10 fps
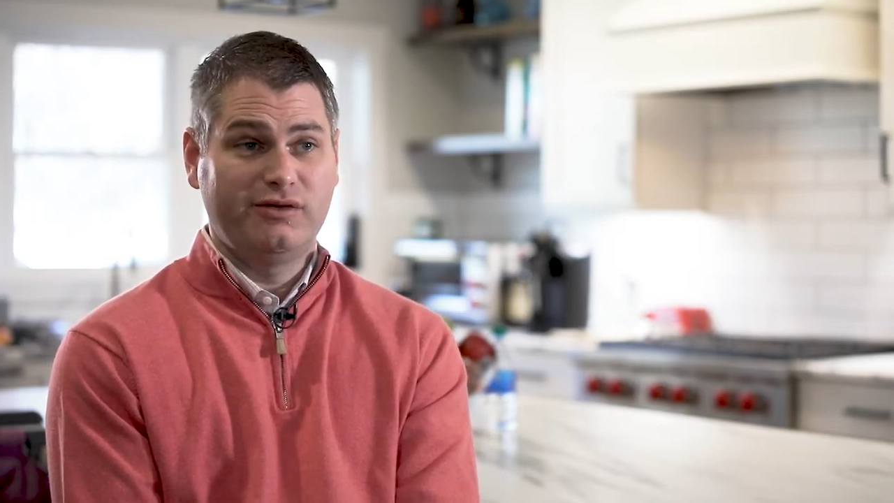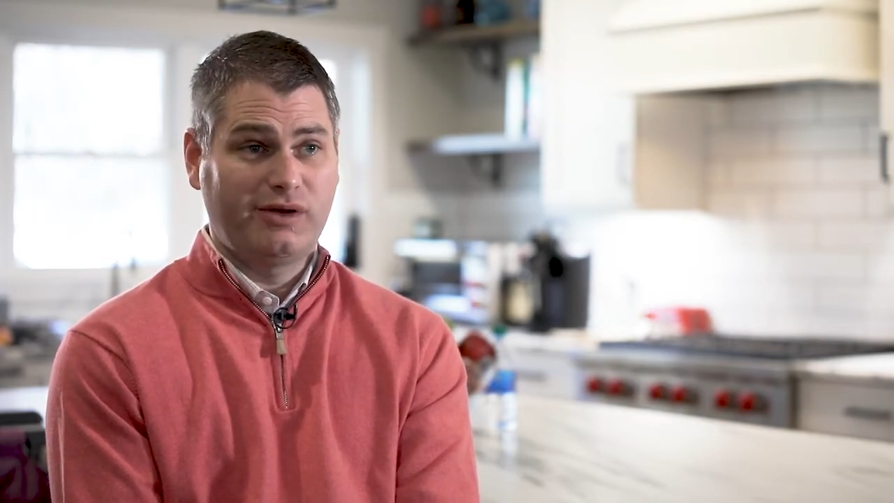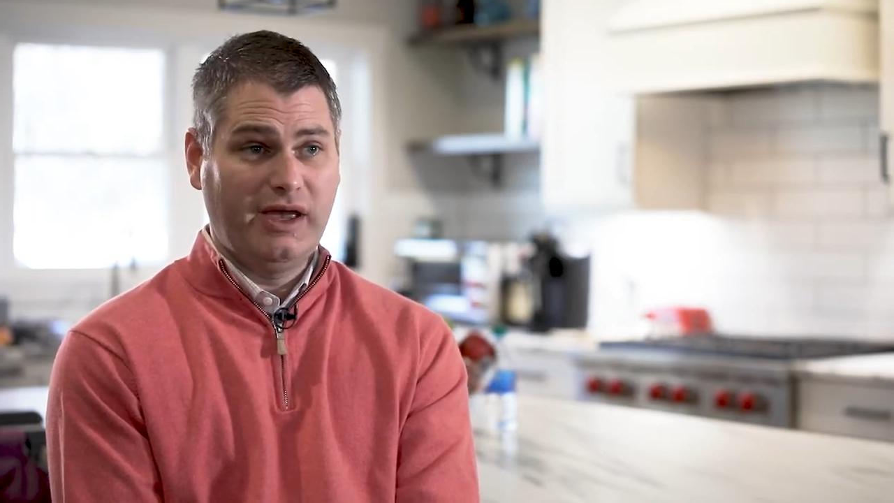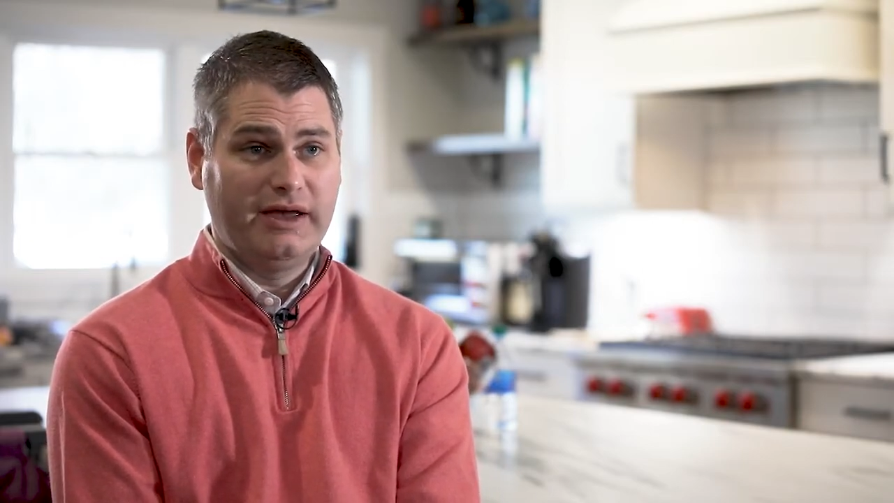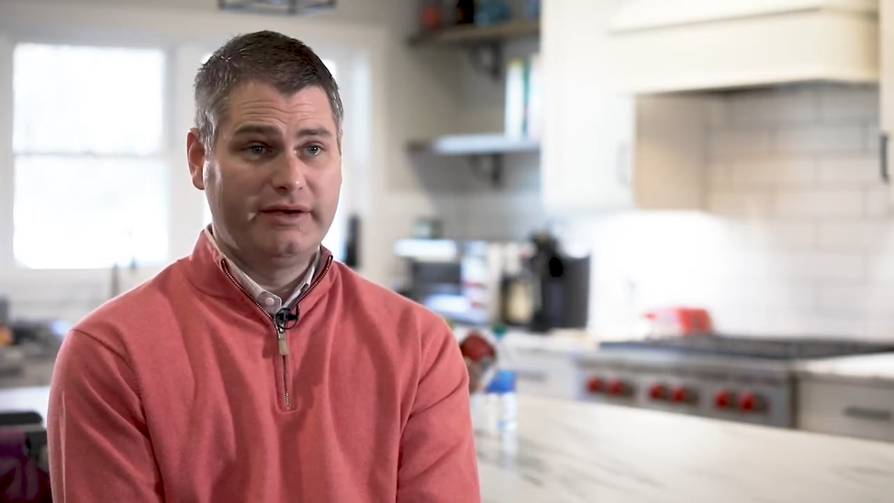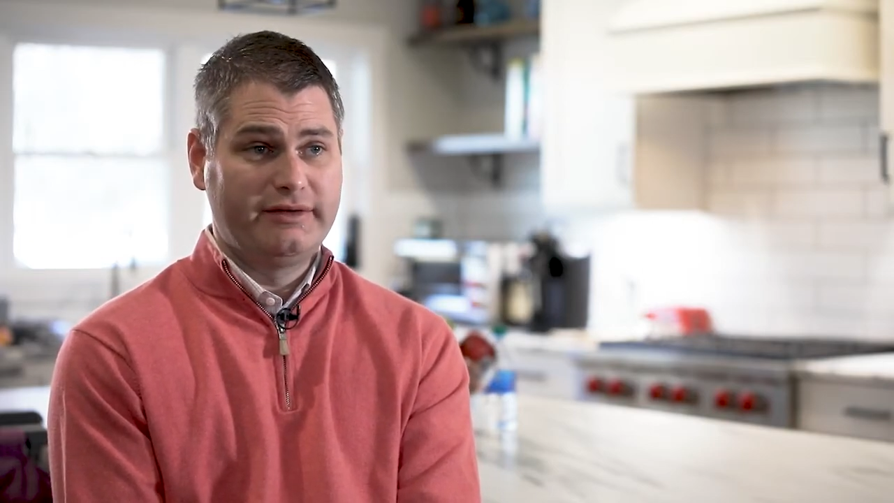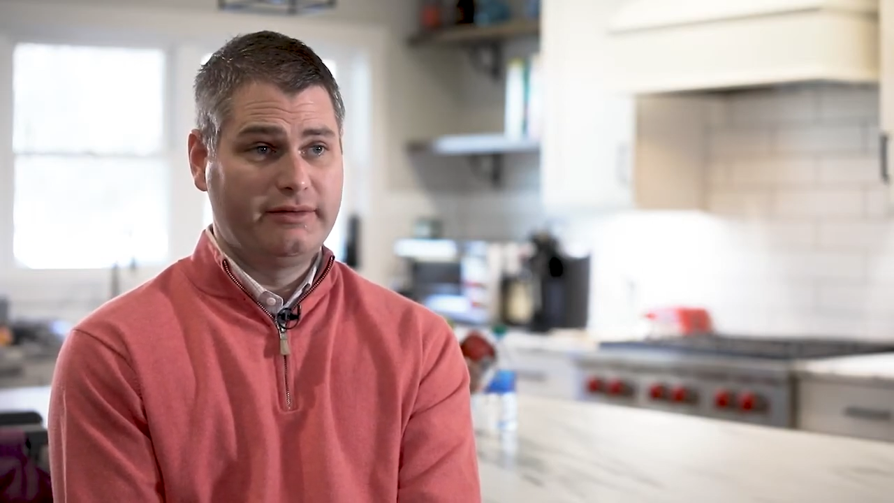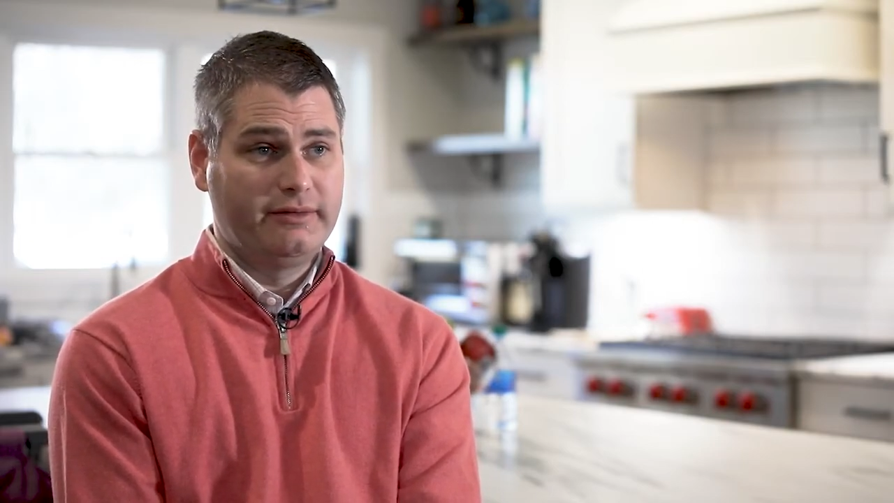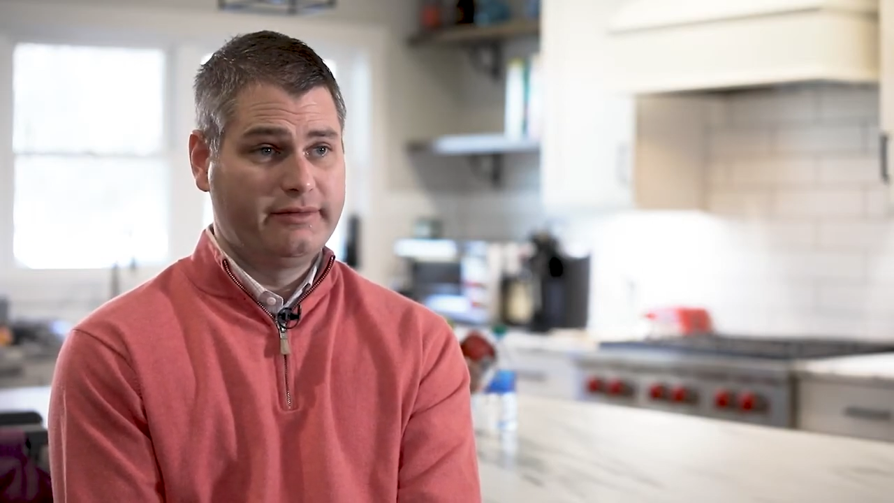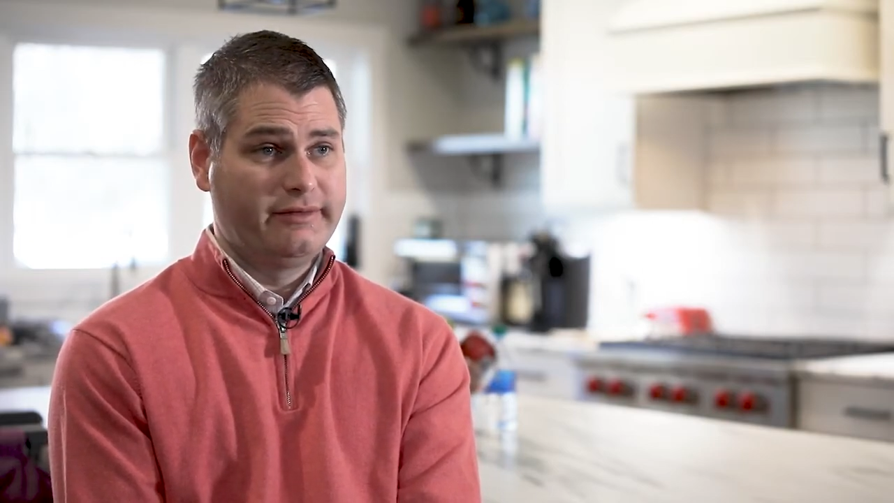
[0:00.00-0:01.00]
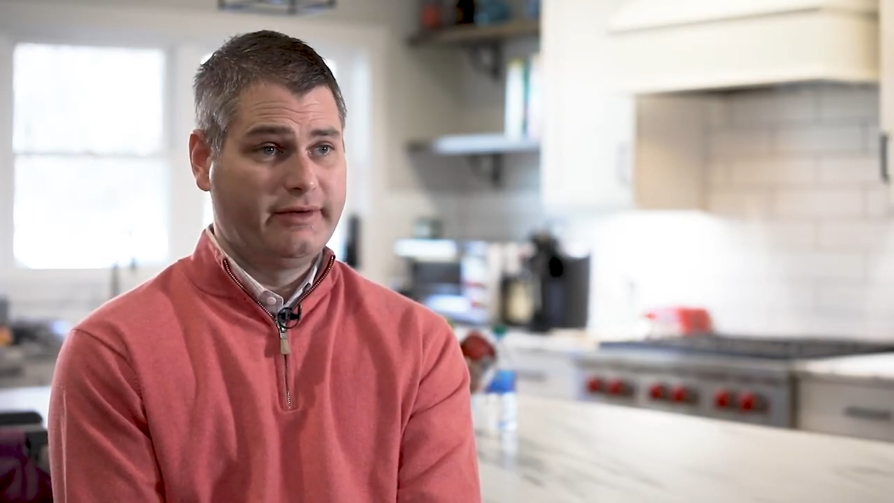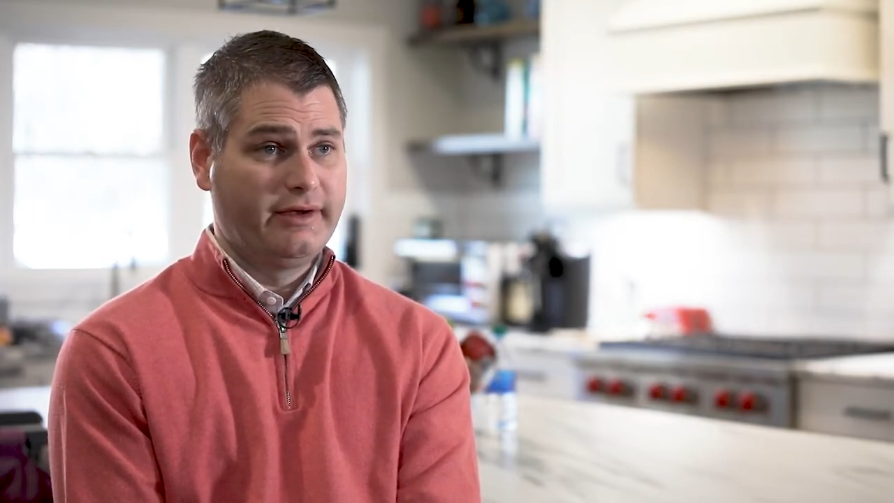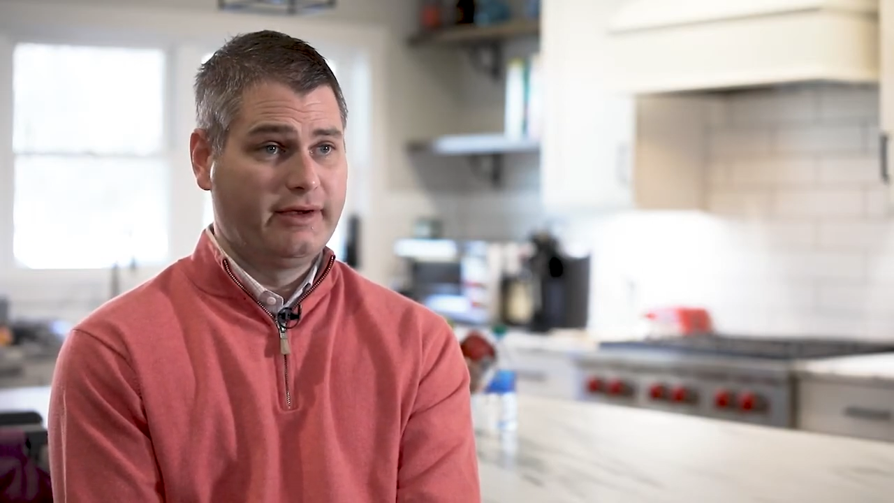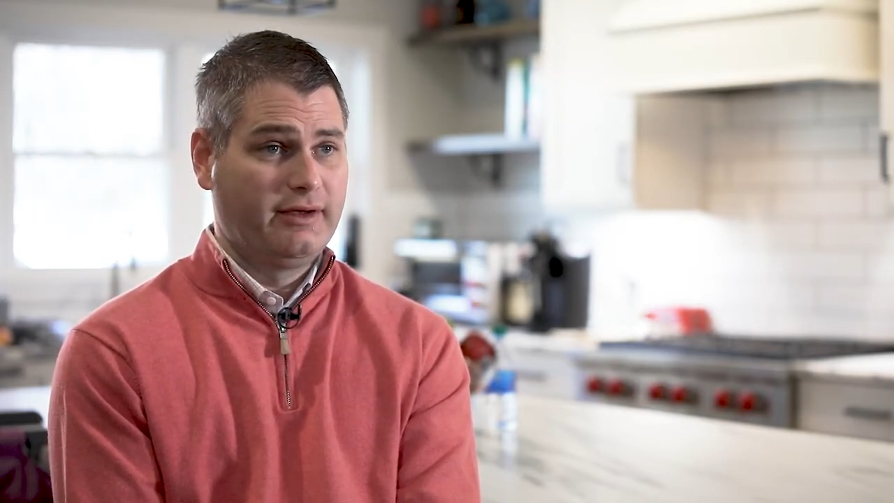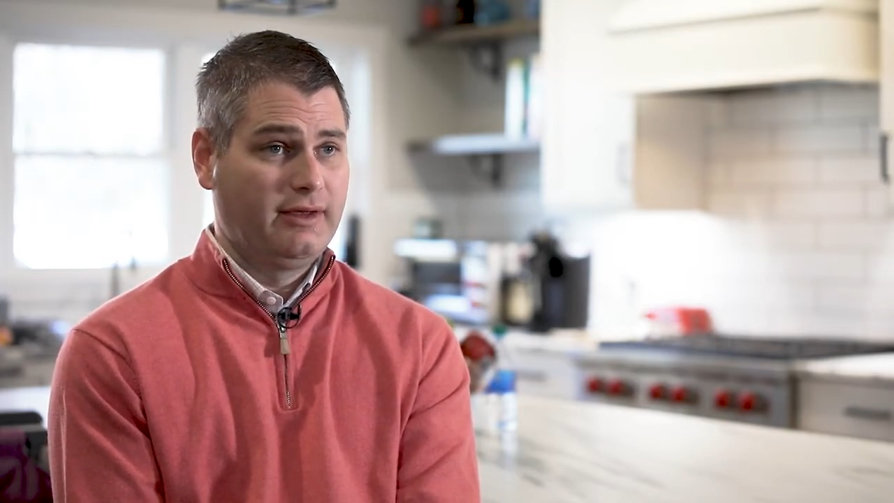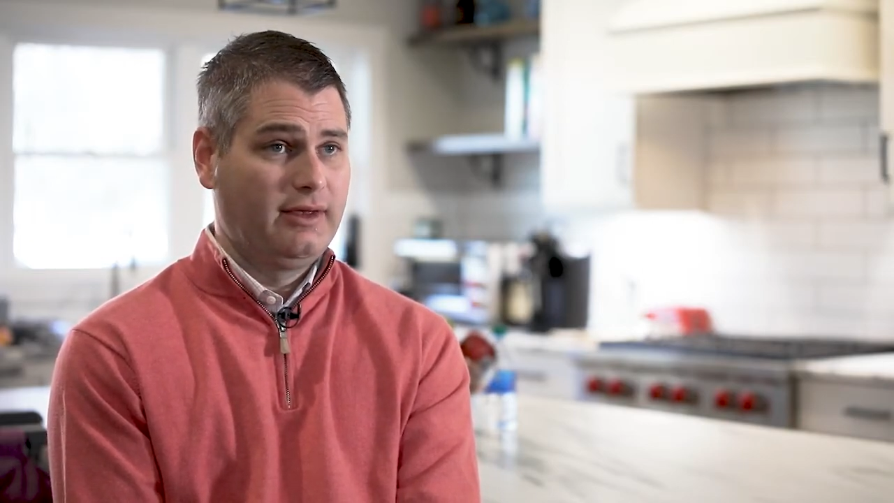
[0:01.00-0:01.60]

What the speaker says: okay to,